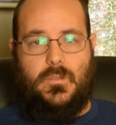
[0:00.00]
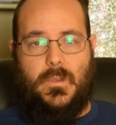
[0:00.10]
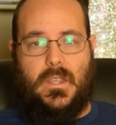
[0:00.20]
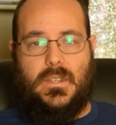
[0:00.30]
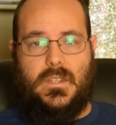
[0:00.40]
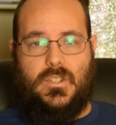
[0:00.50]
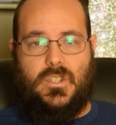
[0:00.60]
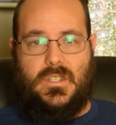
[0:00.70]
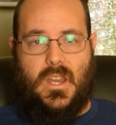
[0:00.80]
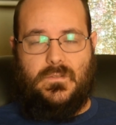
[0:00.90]
because it
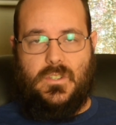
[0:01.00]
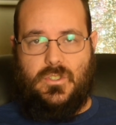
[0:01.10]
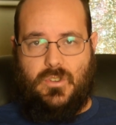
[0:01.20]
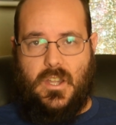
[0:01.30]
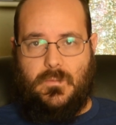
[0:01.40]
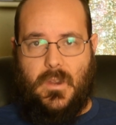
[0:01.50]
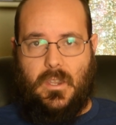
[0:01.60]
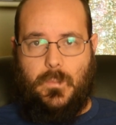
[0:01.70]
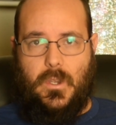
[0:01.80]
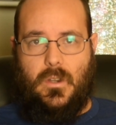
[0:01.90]
just saves it straight to my
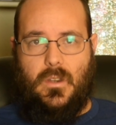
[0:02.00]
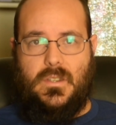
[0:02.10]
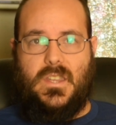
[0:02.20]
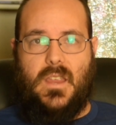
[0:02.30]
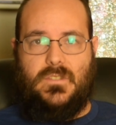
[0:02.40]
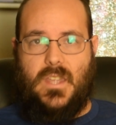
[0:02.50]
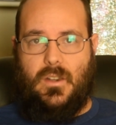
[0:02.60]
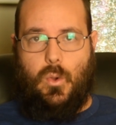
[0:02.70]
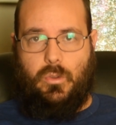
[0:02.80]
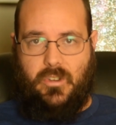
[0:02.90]
computer and saves that
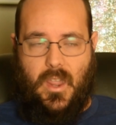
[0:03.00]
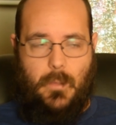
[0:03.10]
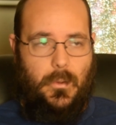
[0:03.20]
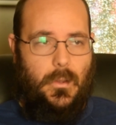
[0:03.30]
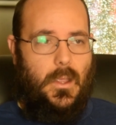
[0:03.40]
whole step.